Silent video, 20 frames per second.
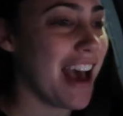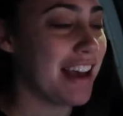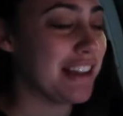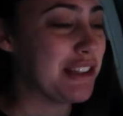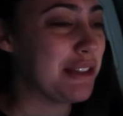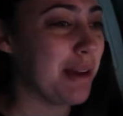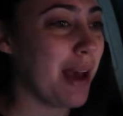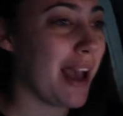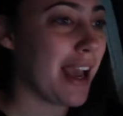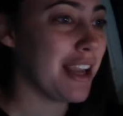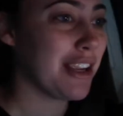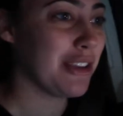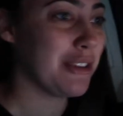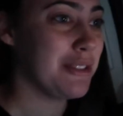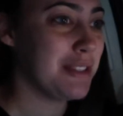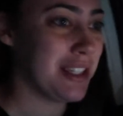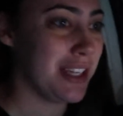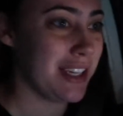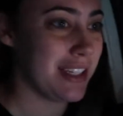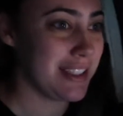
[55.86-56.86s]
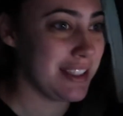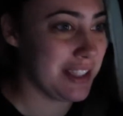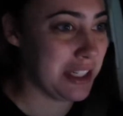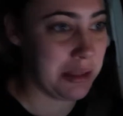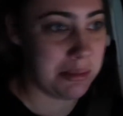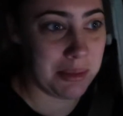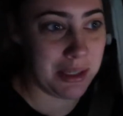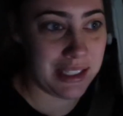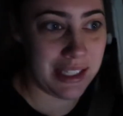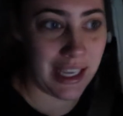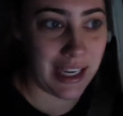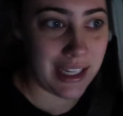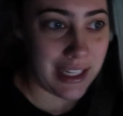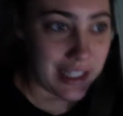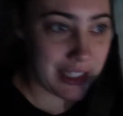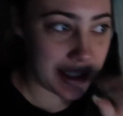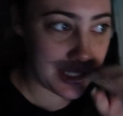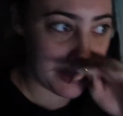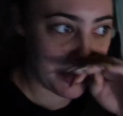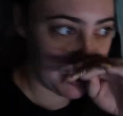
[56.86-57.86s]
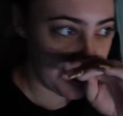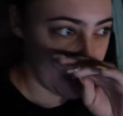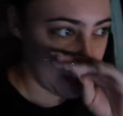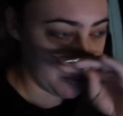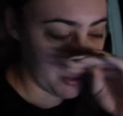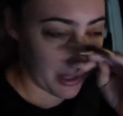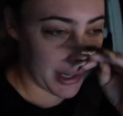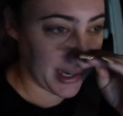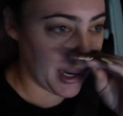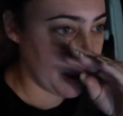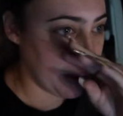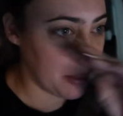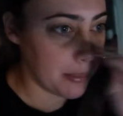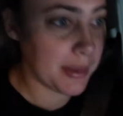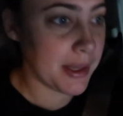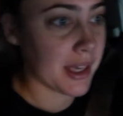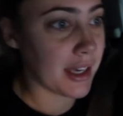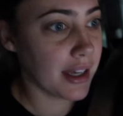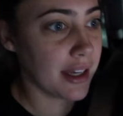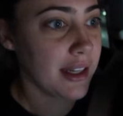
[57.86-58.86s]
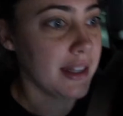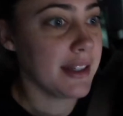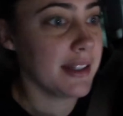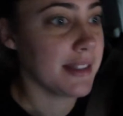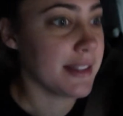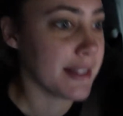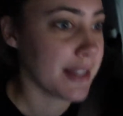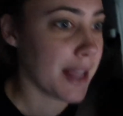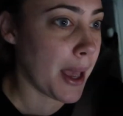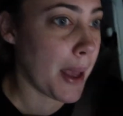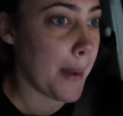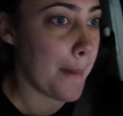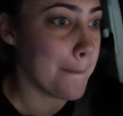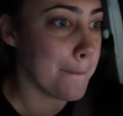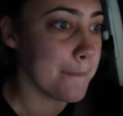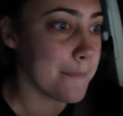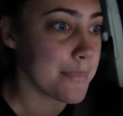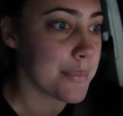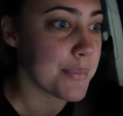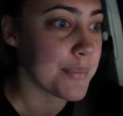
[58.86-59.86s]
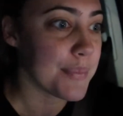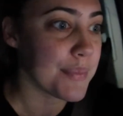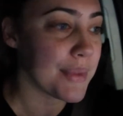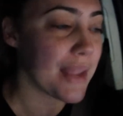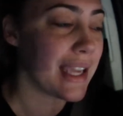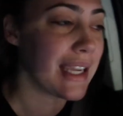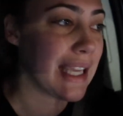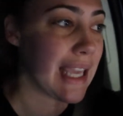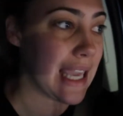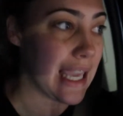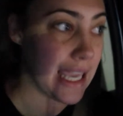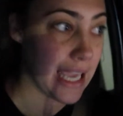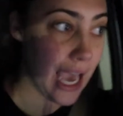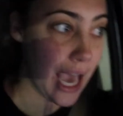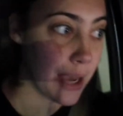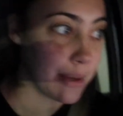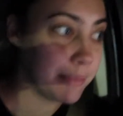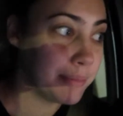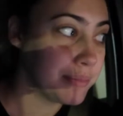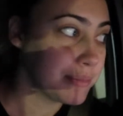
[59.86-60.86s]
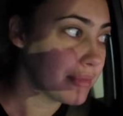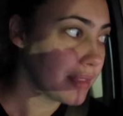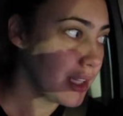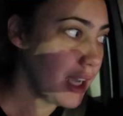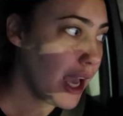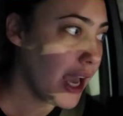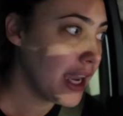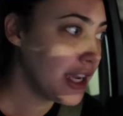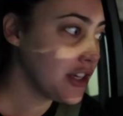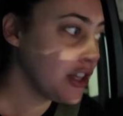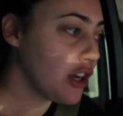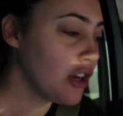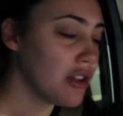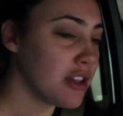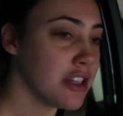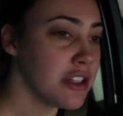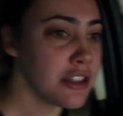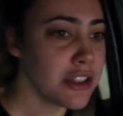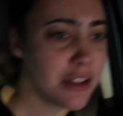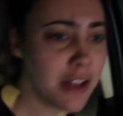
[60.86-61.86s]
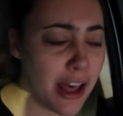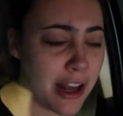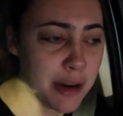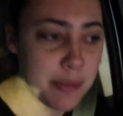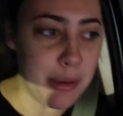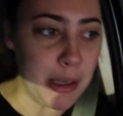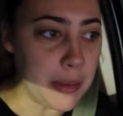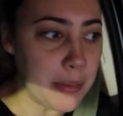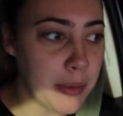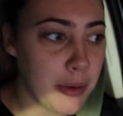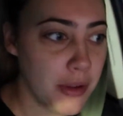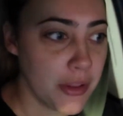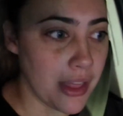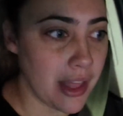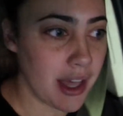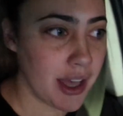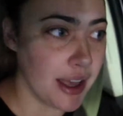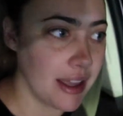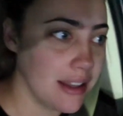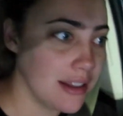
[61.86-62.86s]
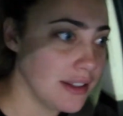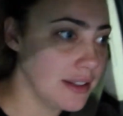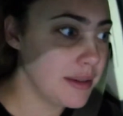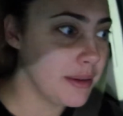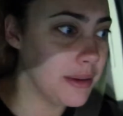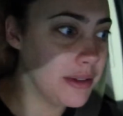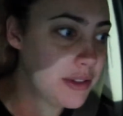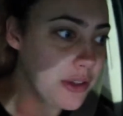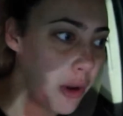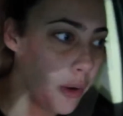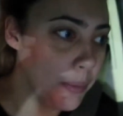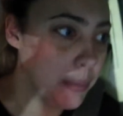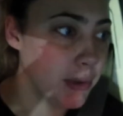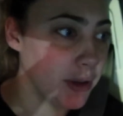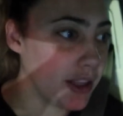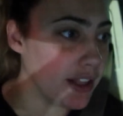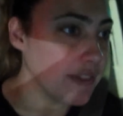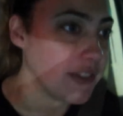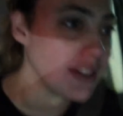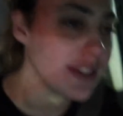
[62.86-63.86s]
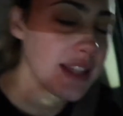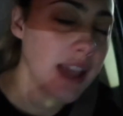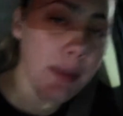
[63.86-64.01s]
That's why you did see me taking some pre-workout because um, yeah, I know there's a lot of people that don't believe in